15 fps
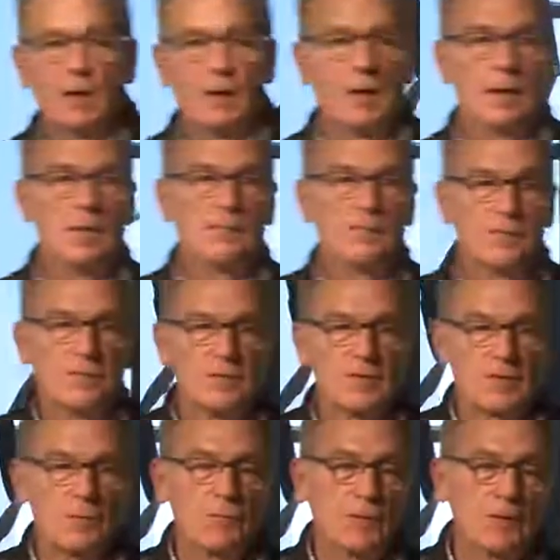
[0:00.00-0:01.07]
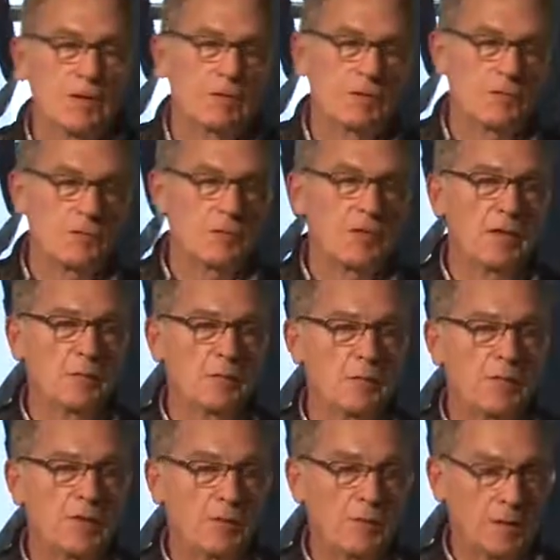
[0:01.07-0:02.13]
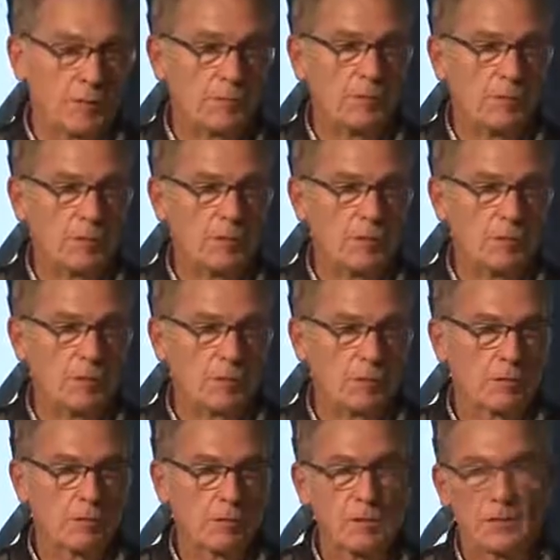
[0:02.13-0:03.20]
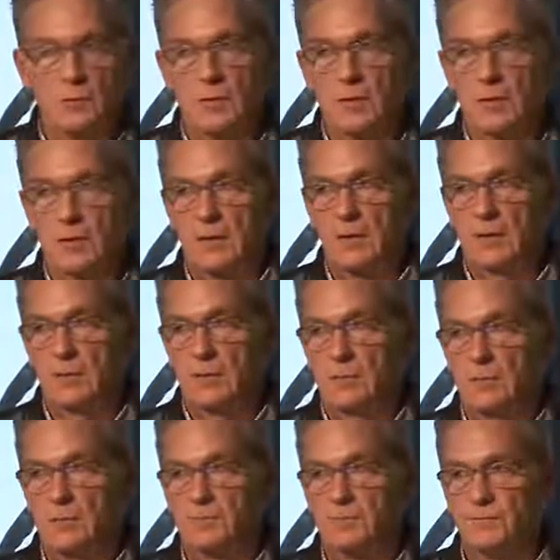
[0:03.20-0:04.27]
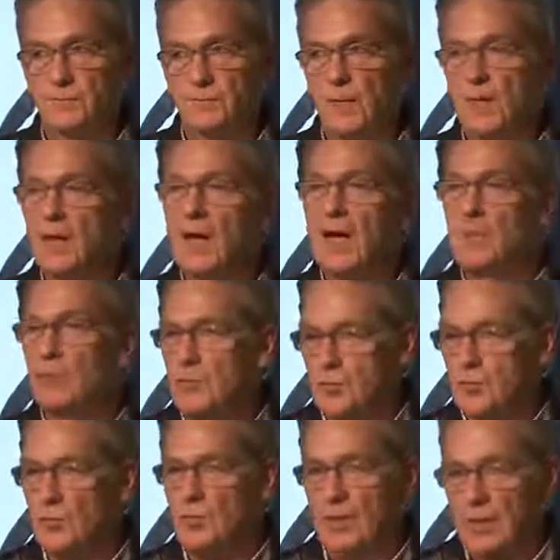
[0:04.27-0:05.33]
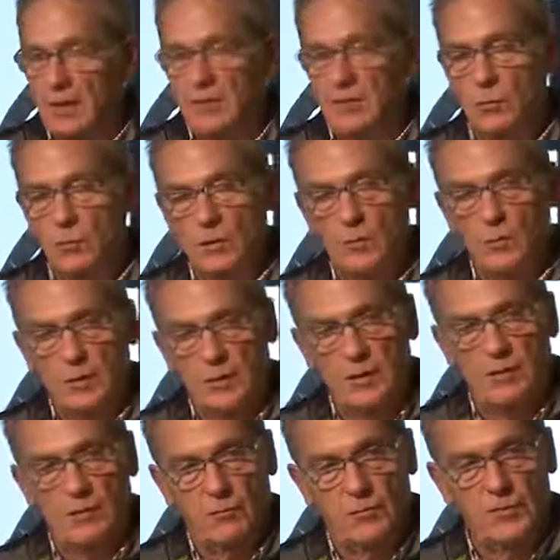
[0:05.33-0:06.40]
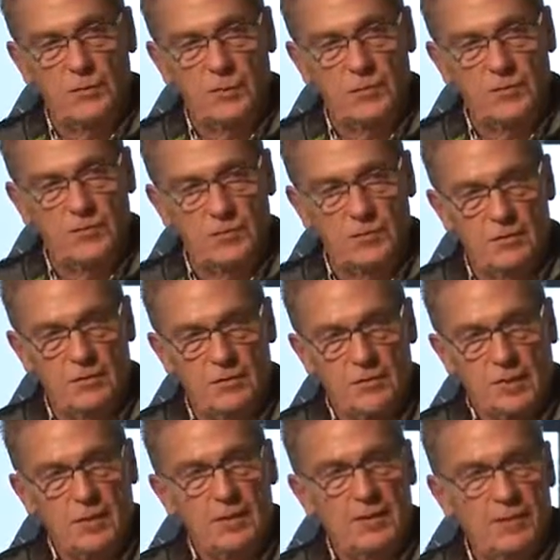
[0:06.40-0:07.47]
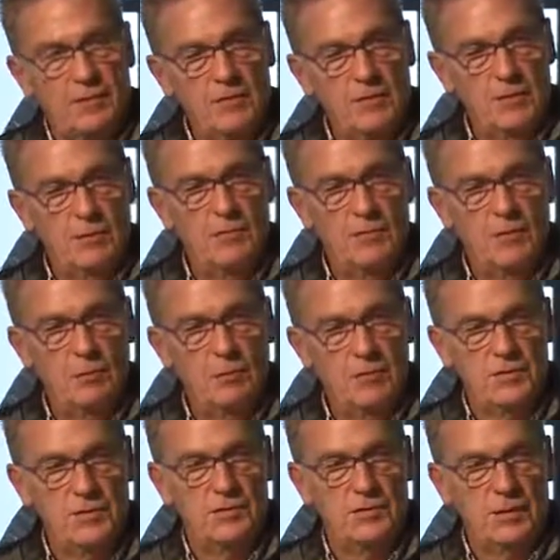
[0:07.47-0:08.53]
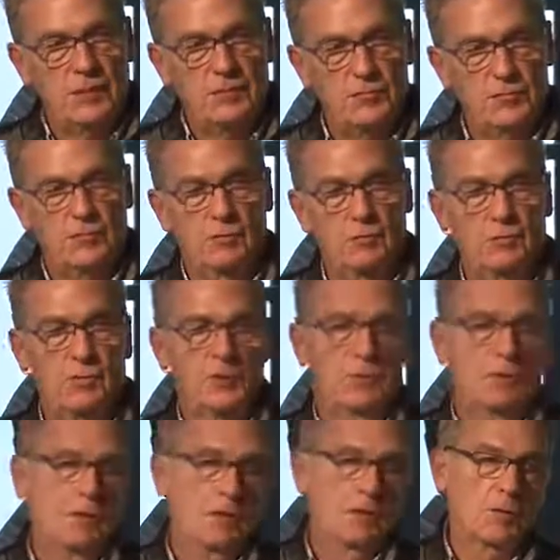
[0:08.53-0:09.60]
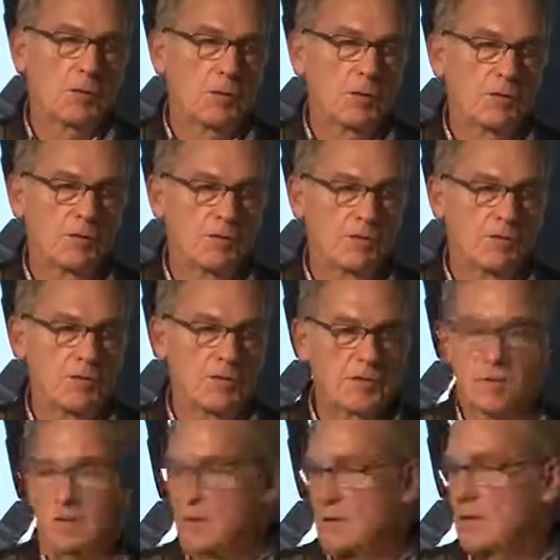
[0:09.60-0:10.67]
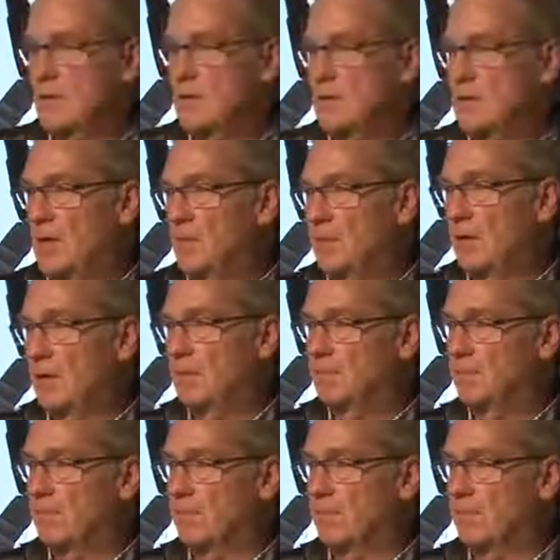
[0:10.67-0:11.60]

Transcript: Uh, Somebody other than me will maybe come up with the one, the one word, I don't know. I'm not sure that having one word corresponds to the diversity, which is the natural quality of this thing that's happening.